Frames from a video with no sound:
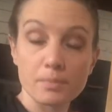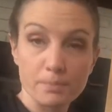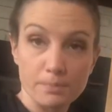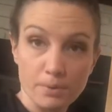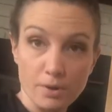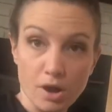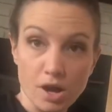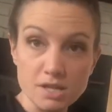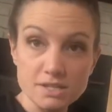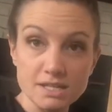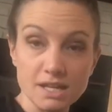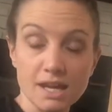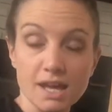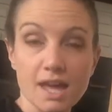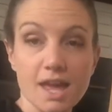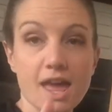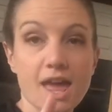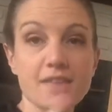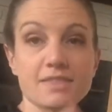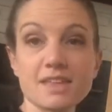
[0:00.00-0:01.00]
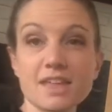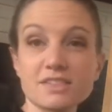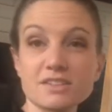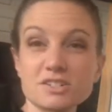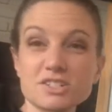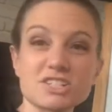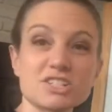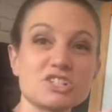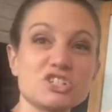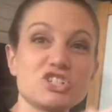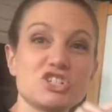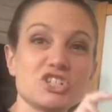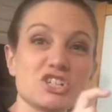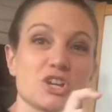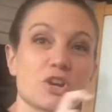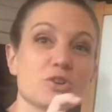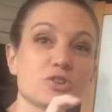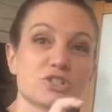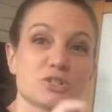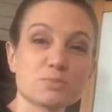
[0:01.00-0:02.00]
Pause it, and then there's this
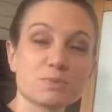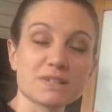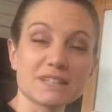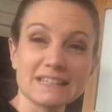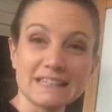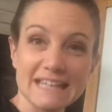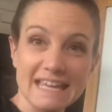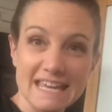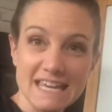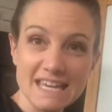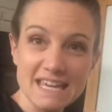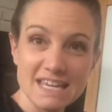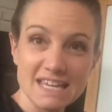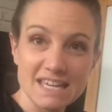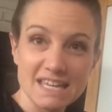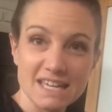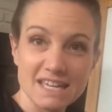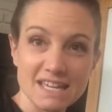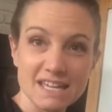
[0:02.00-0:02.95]
GeoGebra link